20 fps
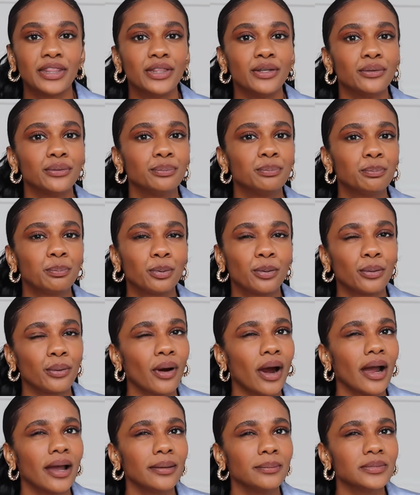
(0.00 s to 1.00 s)
the
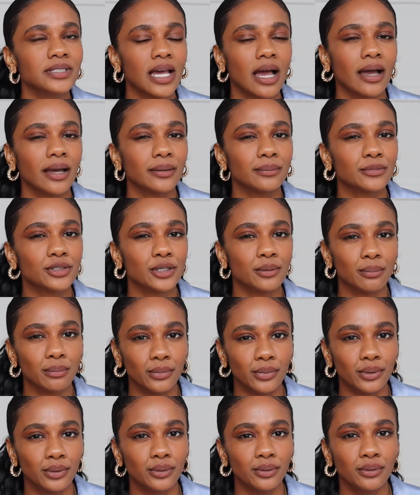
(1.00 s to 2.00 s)
prime time to
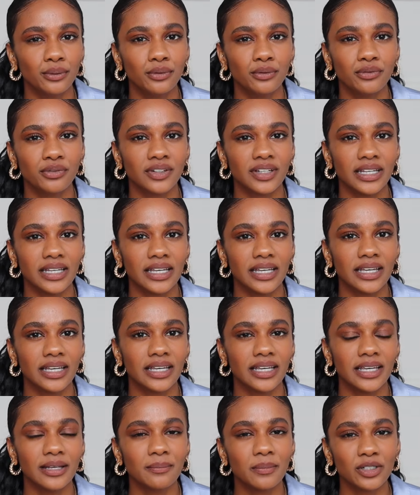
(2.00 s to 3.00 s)
move
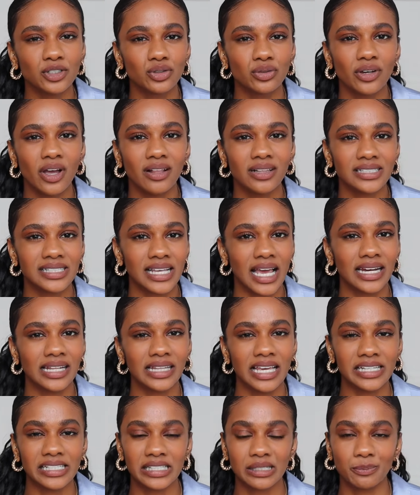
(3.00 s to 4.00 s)
in Montreal is kind
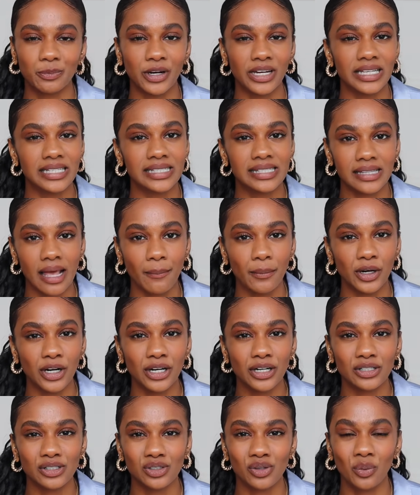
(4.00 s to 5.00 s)
of like spring,
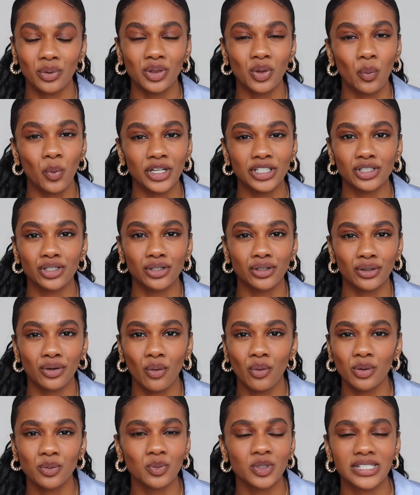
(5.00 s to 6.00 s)
summer. So in the winter,
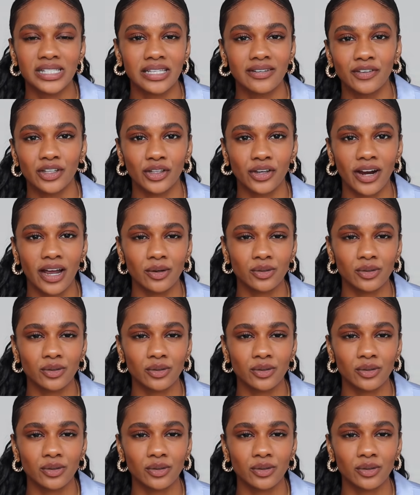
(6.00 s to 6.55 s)
no one was leaving their